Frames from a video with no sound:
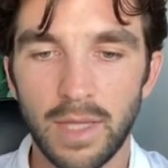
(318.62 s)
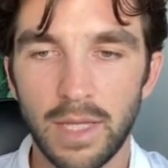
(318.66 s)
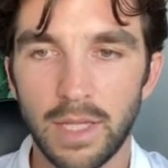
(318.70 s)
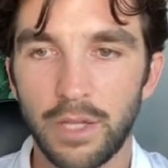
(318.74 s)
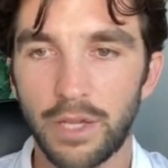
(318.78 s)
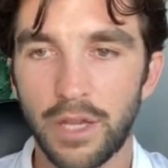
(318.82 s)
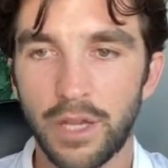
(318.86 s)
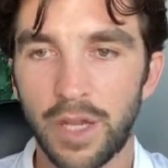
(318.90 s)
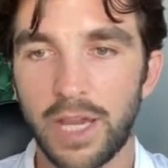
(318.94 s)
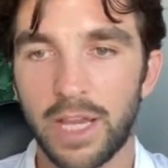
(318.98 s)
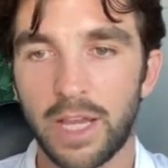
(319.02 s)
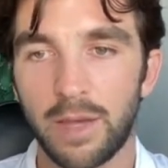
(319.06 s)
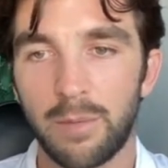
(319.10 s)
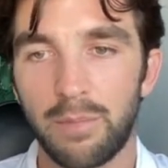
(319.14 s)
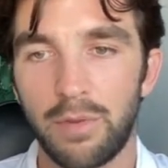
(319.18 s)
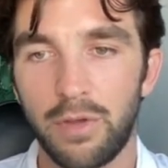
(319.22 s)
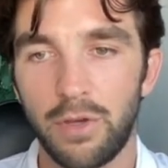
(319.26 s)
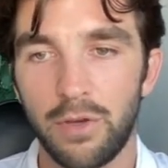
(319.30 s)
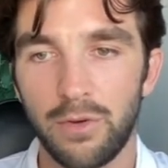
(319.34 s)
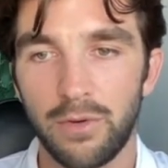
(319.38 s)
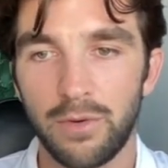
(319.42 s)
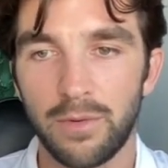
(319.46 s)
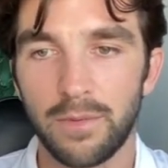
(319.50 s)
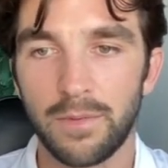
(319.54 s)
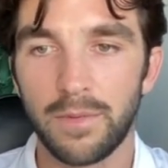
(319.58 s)
You can hit
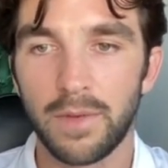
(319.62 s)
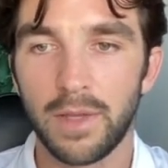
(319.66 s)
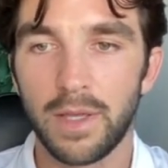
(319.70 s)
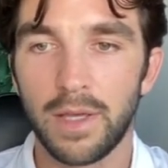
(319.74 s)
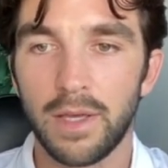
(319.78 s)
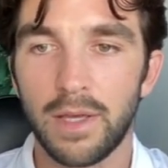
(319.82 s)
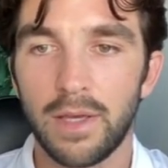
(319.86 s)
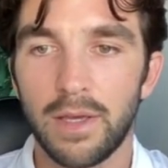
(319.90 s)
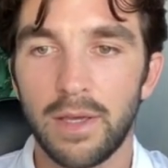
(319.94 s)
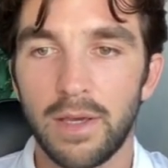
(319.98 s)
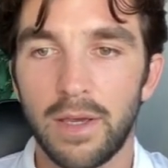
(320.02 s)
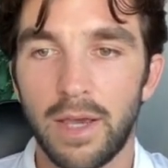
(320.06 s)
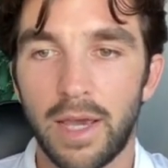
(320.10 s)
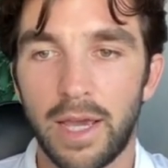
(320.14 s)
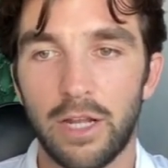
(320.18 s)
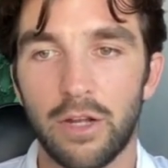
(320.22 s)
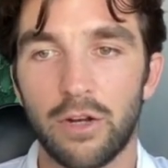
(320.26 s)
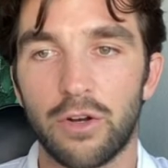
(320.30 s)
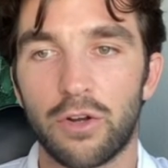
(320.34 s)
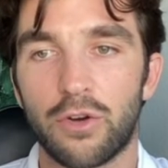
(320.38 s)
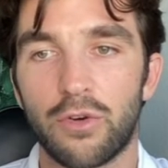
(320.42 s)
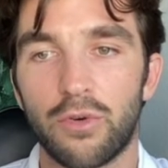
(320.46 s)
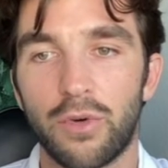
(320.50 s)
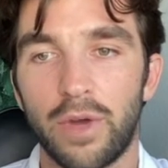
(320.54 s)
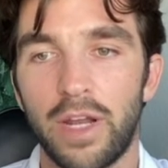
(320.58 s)
compute and
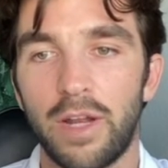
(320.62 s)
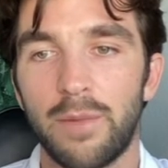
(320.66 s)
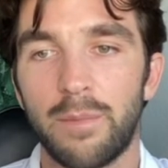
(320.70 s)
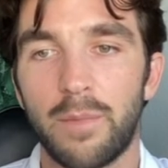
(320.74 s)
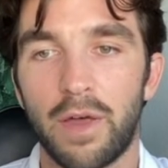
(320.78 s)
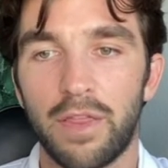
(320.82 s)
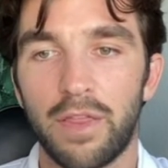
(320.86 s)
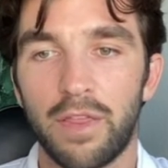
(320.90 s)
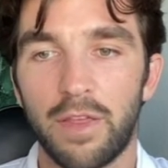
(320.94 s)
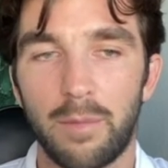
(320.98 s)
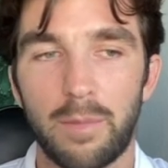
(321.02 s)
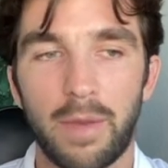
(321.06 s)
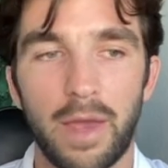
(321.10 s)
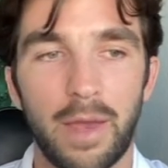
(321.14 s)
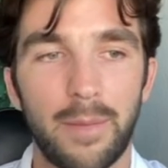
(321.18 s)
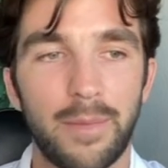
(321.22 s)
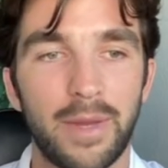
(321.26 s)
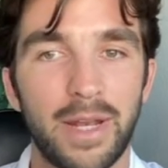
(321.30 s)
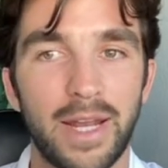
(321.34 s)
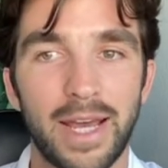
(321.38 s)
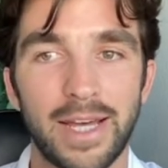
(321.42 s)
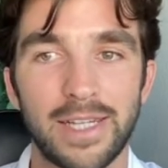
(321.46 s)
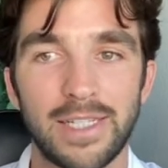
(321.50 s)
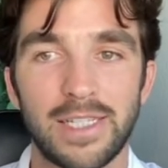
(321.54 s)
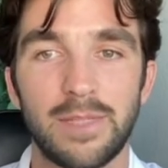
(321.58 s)
it'll create a monthly payment
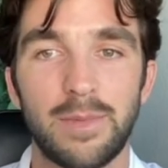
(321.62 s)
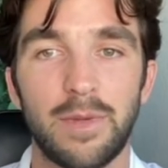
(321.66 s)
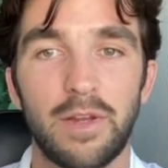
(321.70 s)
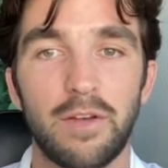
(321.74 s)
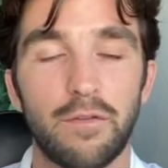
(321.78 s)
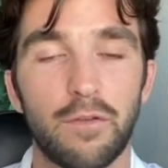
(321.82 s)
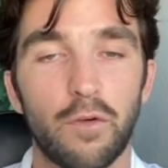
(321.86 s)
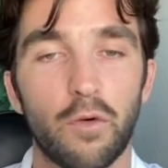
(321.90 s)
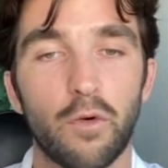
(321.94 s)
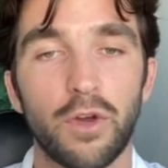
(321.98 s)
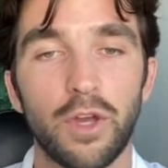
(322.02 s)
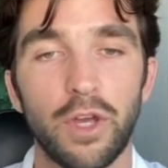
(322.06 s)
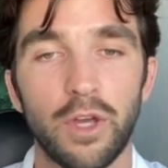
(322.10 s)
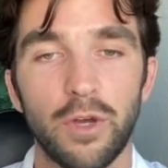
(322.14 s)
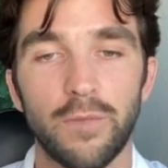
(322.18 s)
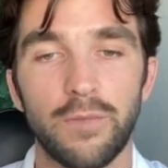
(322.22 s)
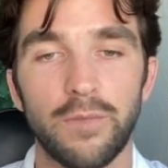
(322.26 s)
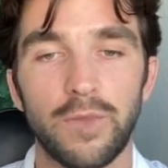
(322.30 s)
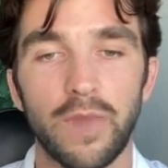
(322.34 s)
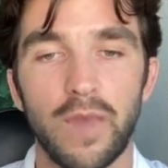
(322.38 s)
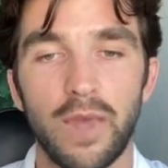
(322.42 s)
estimate for you.